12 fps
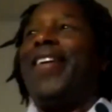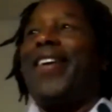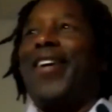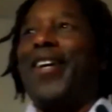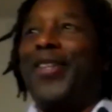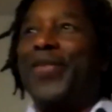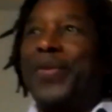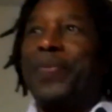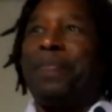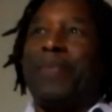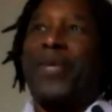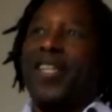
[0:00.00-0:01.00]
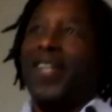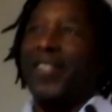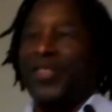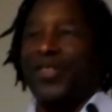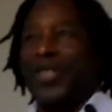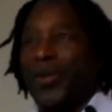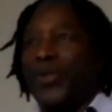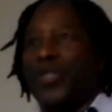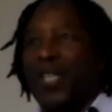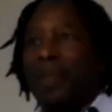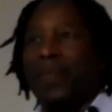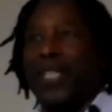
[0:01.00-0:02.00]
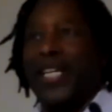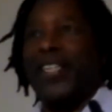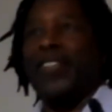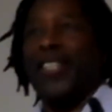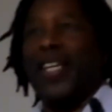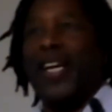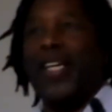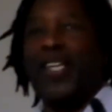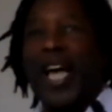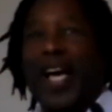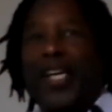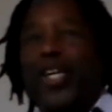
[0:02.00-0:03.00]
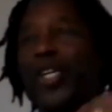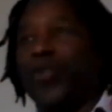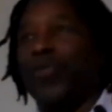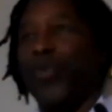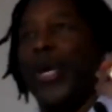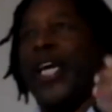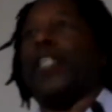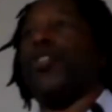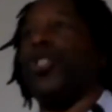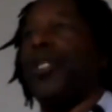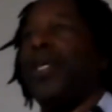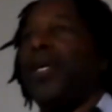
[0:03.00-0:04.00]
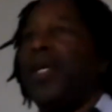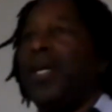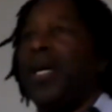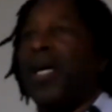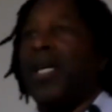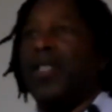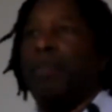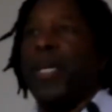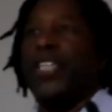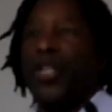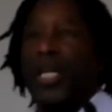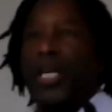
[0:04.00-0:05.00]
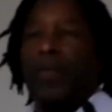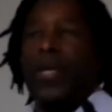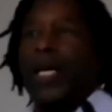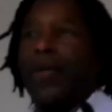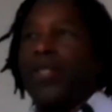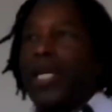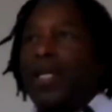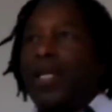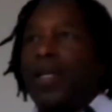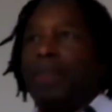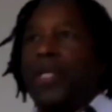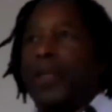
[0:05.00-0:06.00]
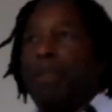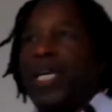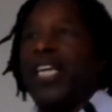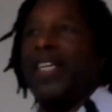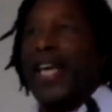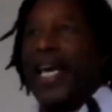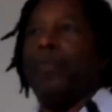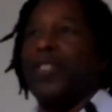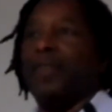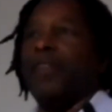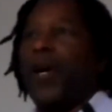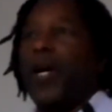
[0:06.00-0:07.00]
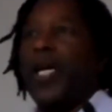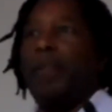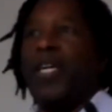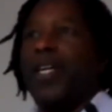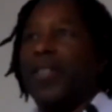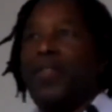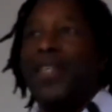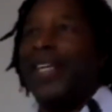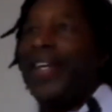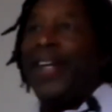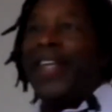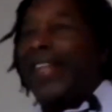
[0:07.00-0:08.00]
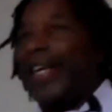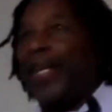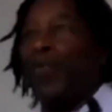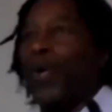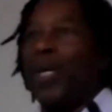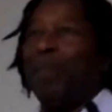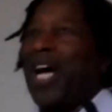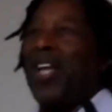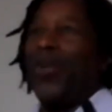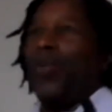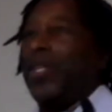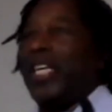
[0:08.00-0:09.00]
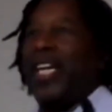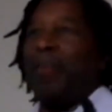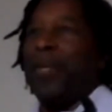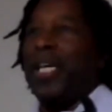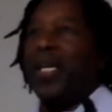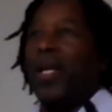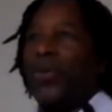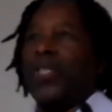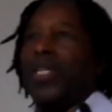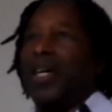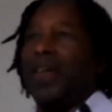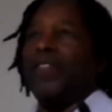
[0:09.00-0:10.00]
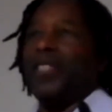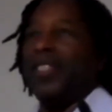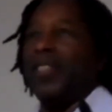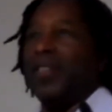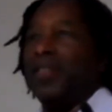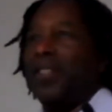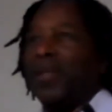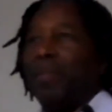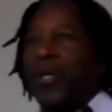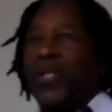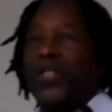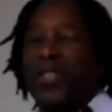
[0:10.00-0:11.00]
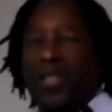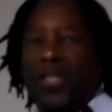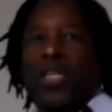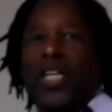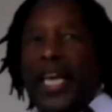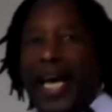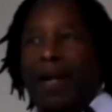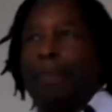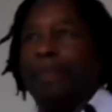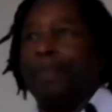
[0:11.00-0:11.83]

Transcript: uh, because there were some things that I, I couldn't reach, uh, especially when I was on the, the big game safari, because they didn't want to bother with getting me close enough to, to the birds to look at them.